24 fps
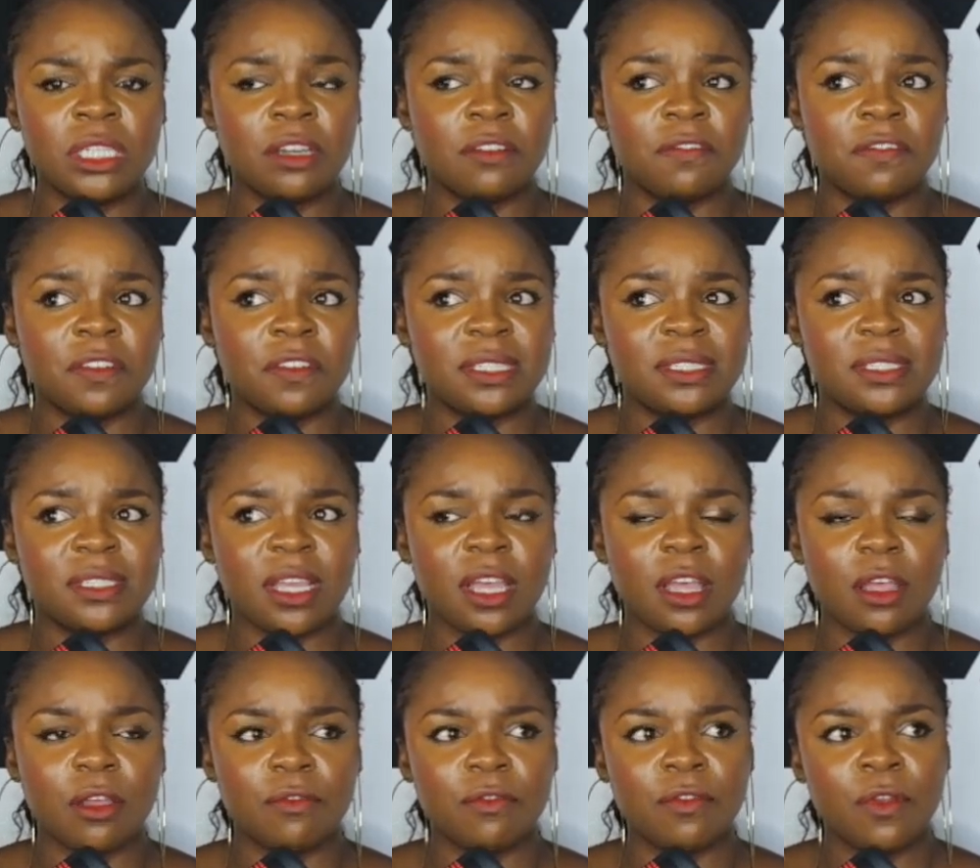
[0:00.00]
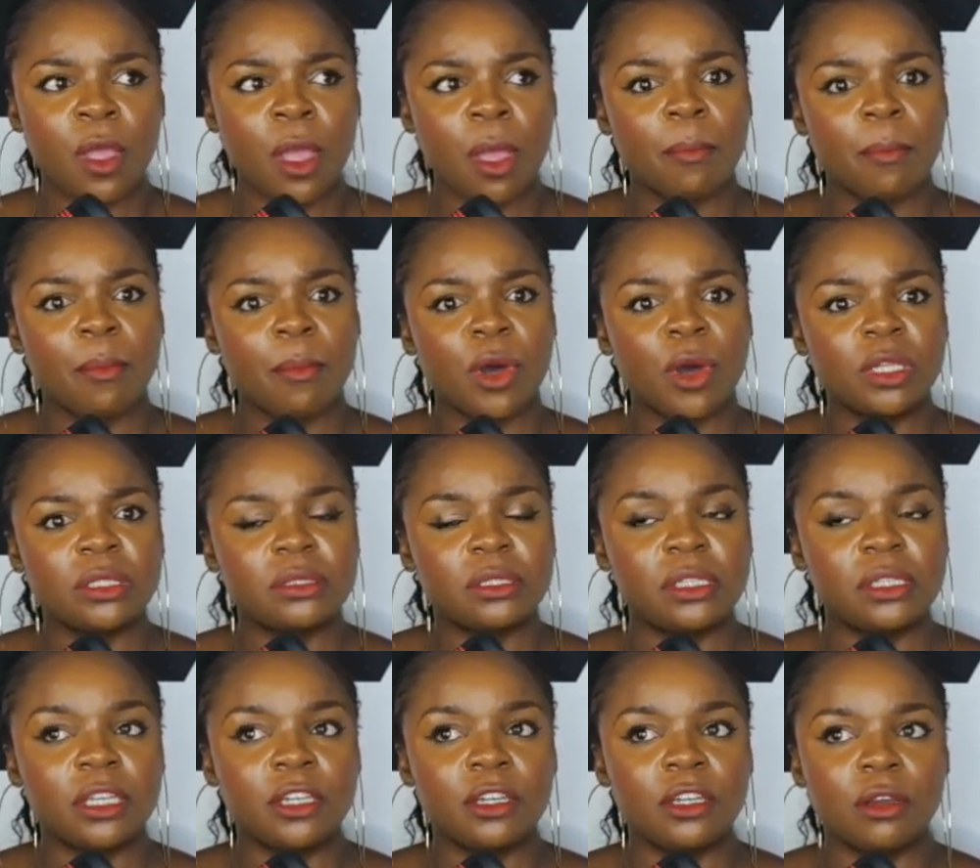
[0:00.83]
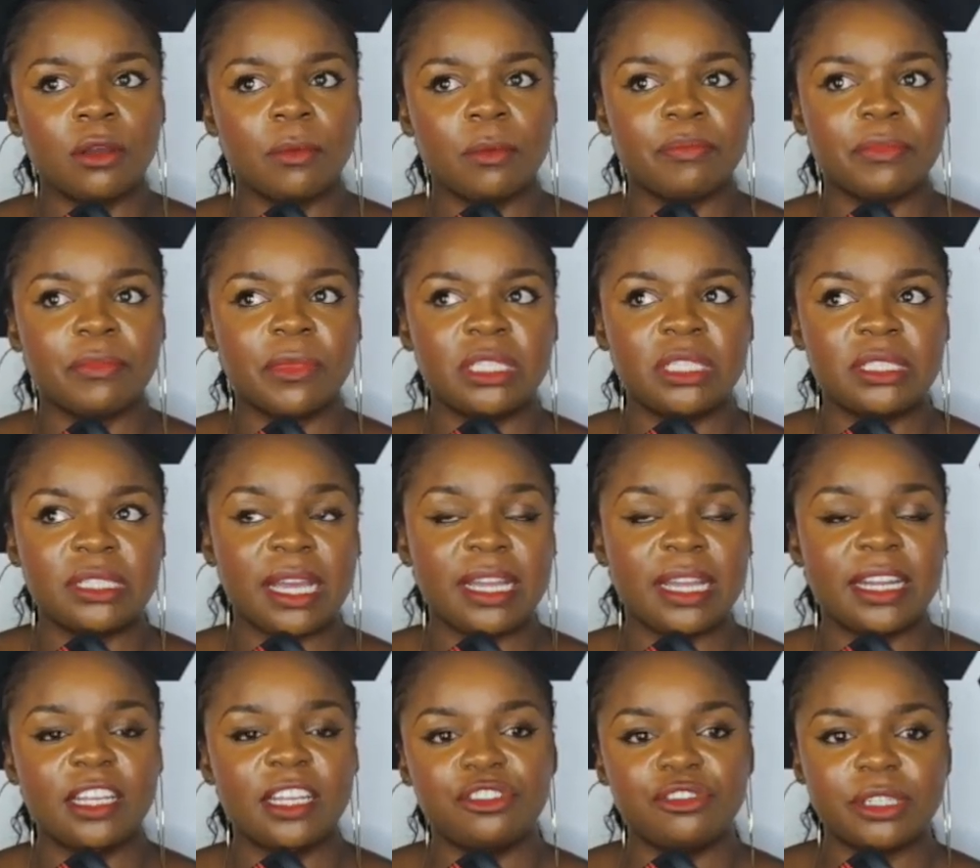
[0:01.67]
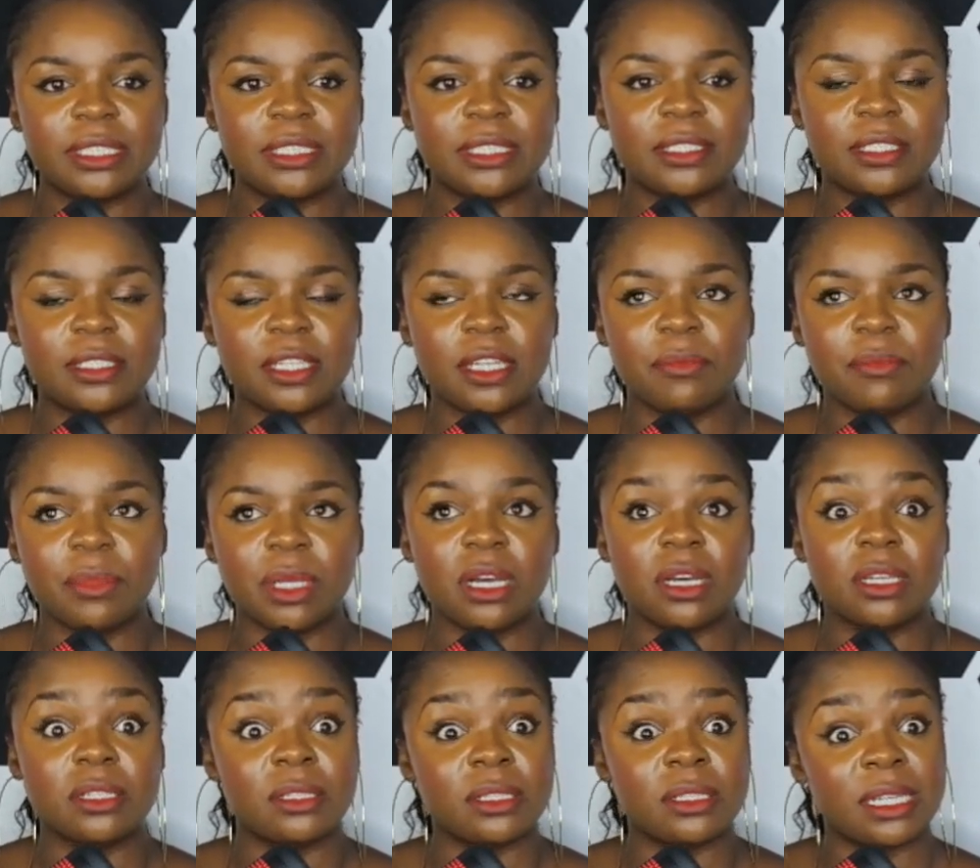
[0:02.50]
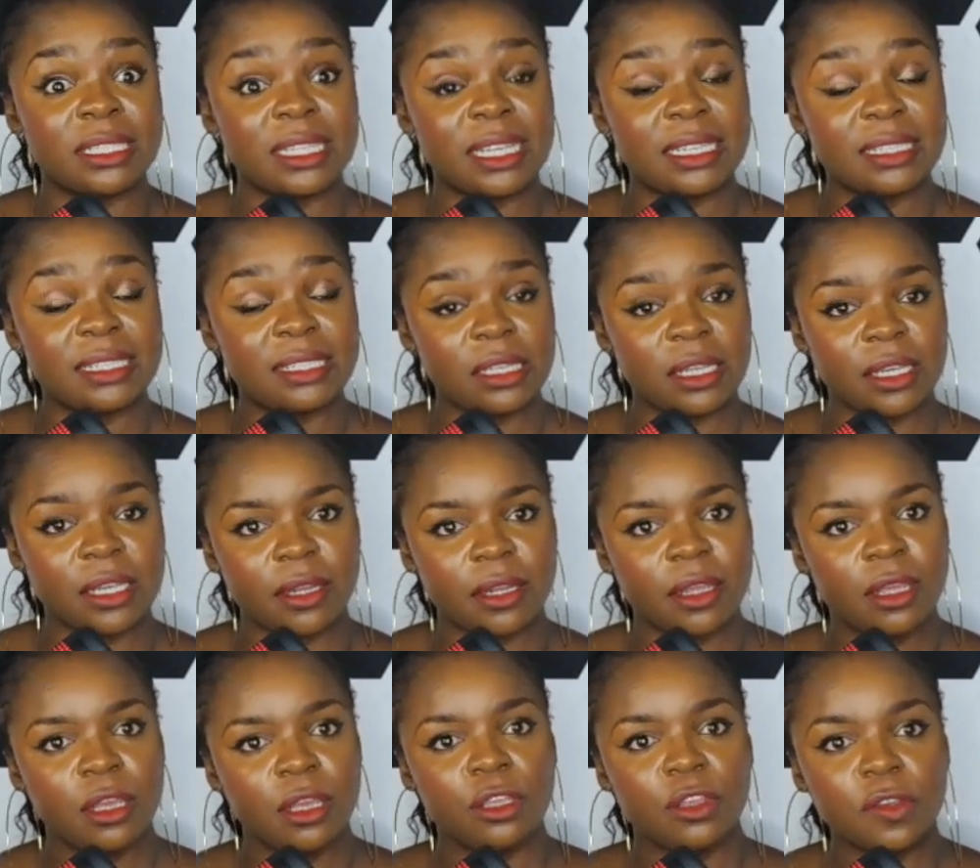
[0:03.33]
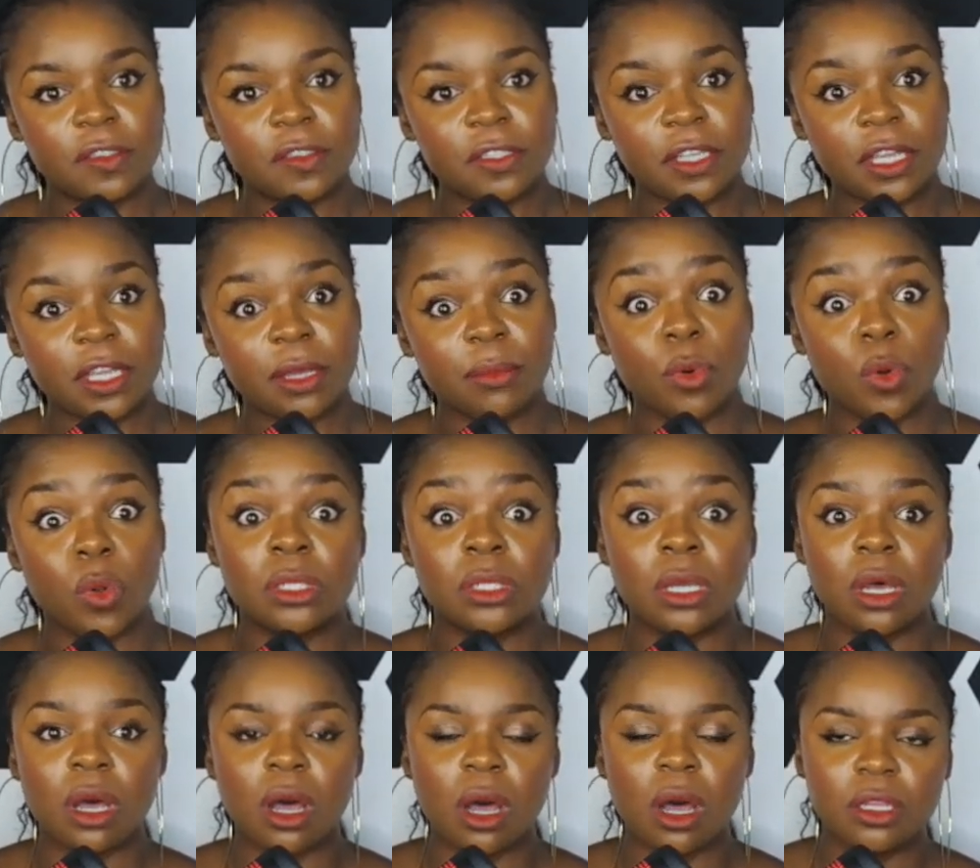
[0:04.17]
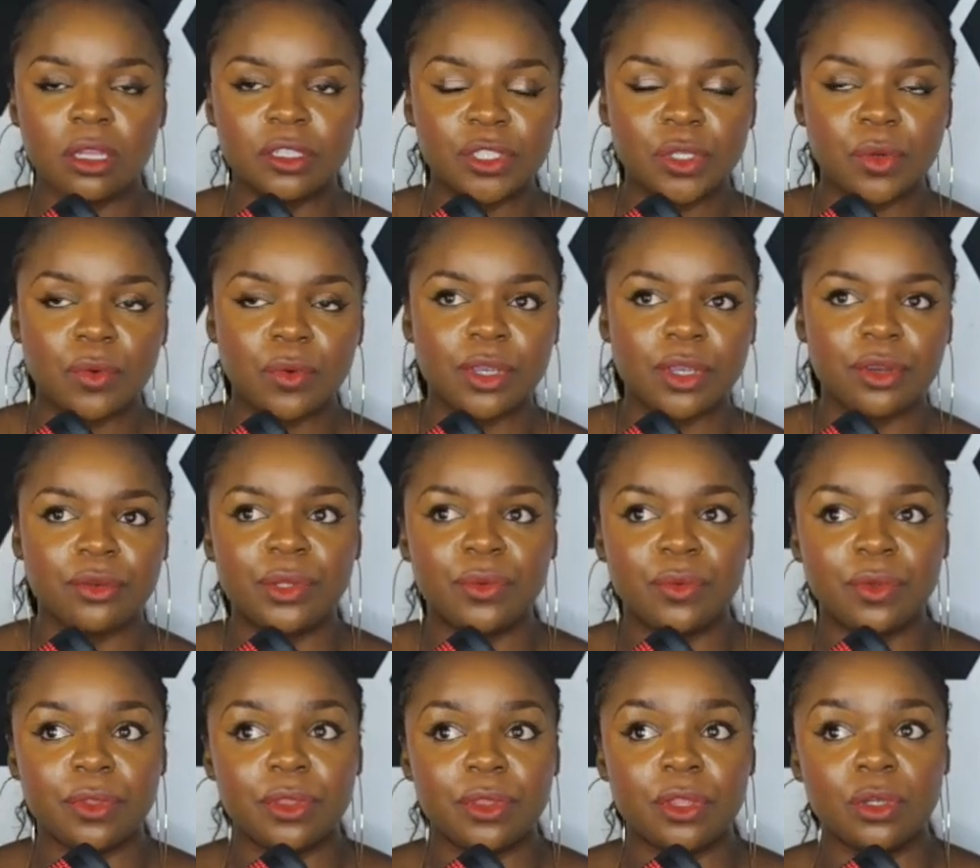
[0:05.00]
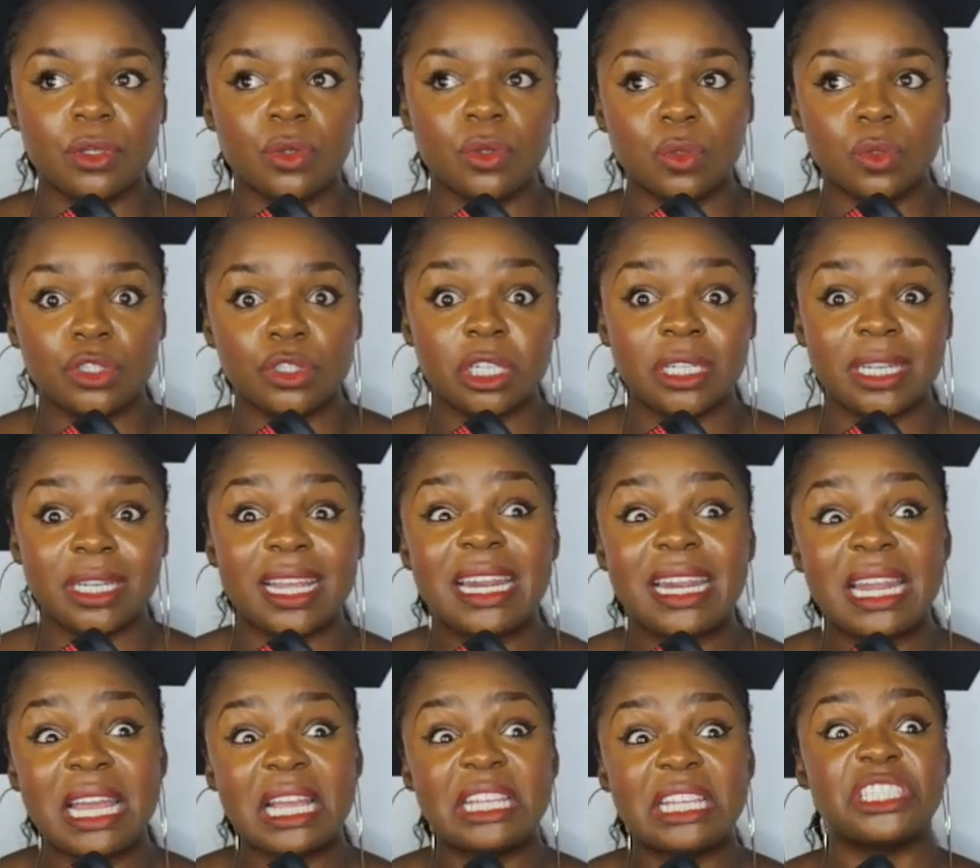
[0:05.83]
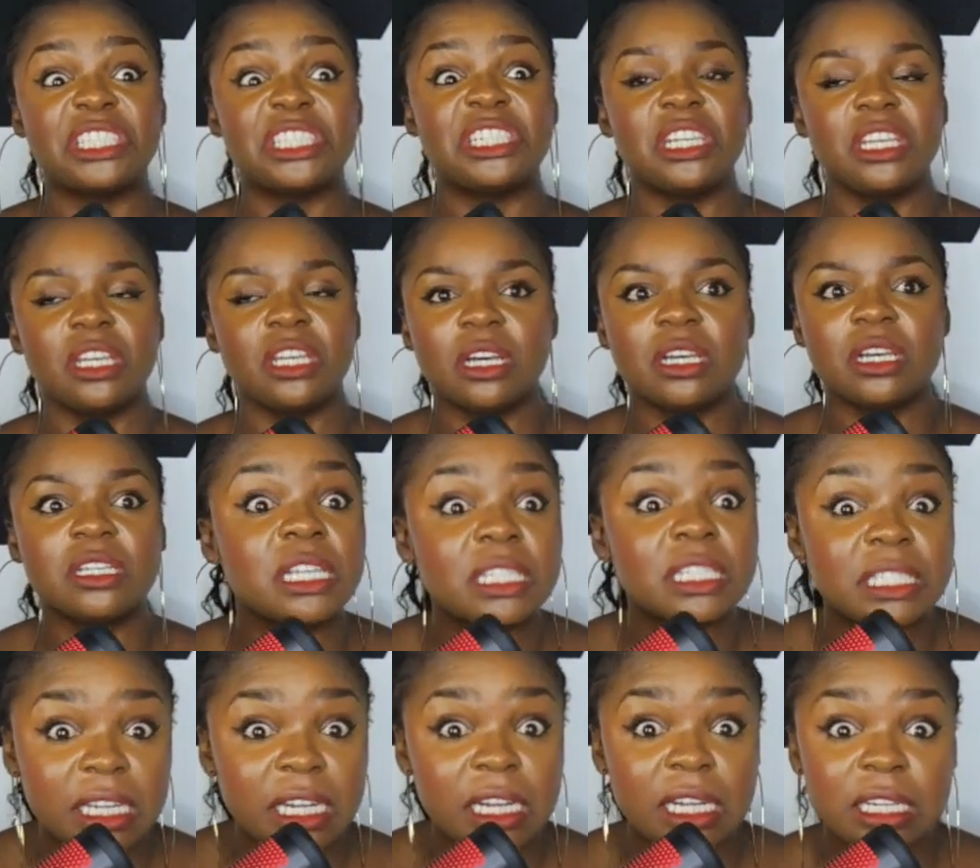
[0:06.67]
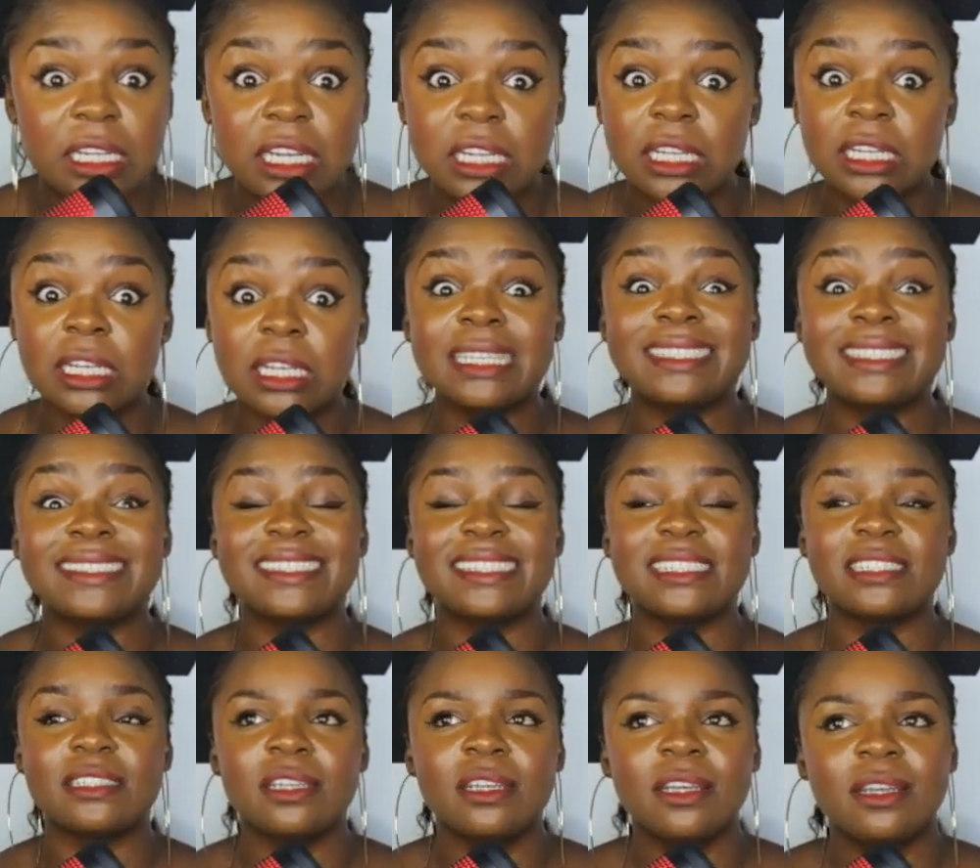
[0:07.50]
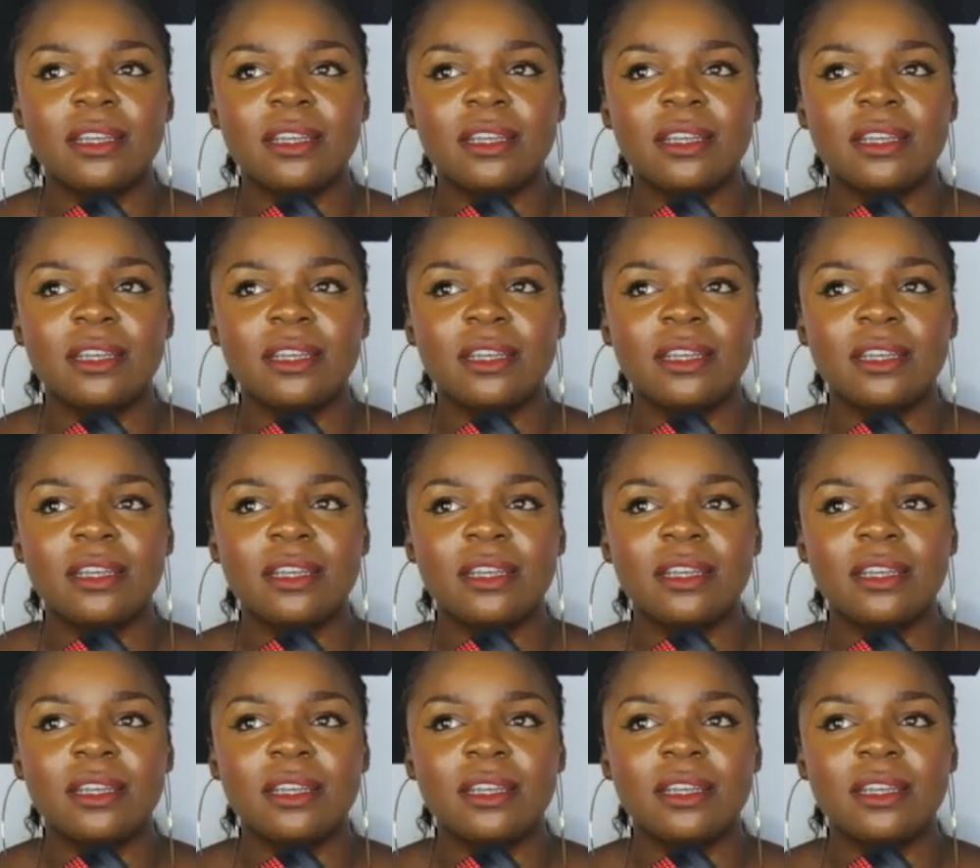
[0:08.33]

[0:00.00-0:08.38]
of itself. But it's kind of interesting because, as I said, Usain Bolt also agreed with the notion, allegedly, because I said I didn't listen.